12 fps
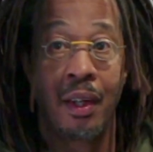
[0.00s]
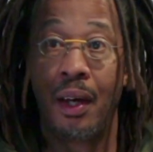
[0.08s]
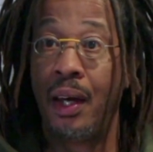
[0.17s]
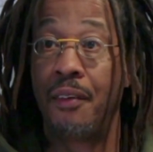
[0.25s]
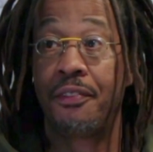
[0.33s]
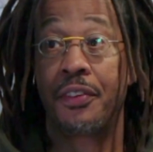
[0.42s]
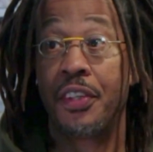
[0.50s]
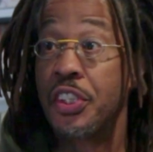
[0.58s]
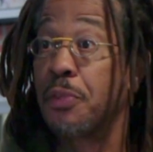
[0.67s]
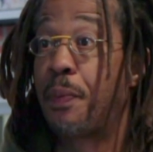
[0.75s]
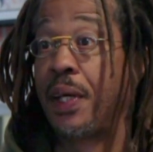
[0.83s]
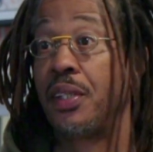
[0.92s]
and for
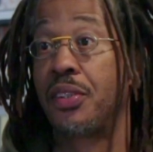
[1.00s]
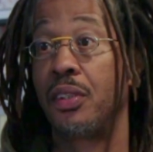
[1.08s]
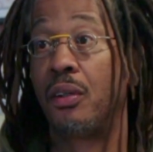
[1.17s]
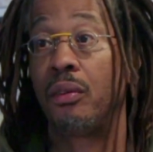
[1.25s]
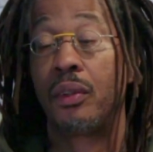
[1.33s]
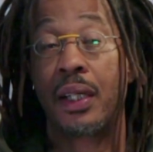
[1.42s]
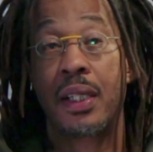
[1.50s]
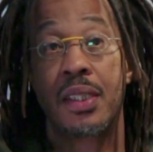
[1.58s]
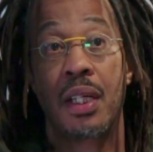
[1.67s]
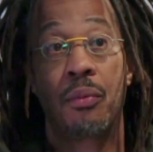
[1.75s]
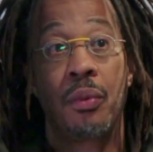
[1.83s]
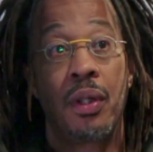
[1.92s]
this space, like I
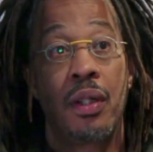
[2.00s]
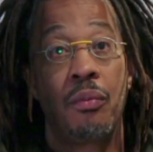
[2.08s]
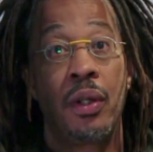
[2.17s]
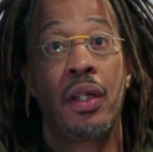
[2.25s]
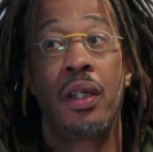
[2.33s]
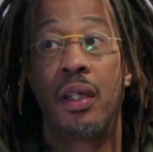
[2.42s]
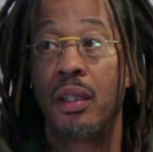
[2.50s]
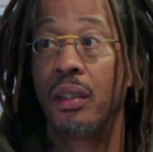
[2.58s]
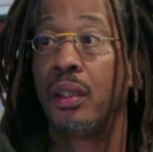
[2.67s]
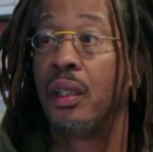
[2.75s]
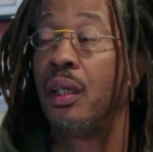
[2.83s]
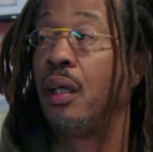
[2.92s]
said, we're here
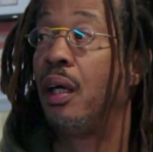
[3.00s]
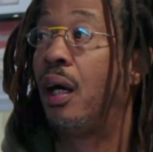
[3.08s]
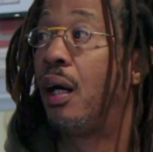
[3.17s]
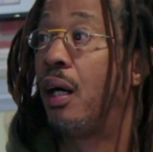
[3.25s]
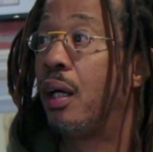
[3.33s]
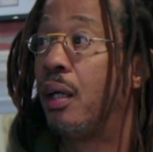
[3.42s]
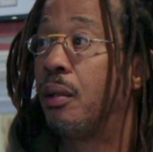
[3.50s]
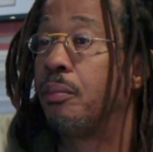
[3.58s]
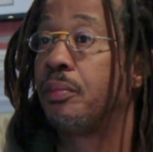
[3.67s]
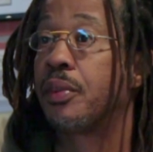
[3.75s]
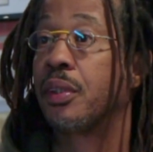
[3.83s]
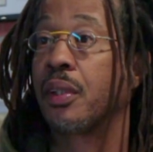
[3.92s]

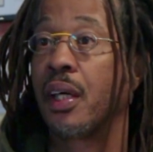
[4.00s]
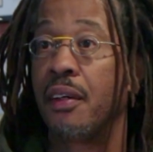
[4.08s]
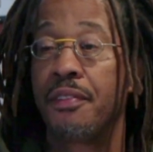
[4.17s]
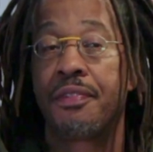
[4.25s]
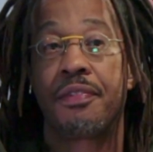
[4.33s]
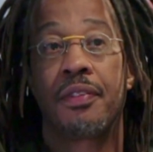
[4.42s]
to give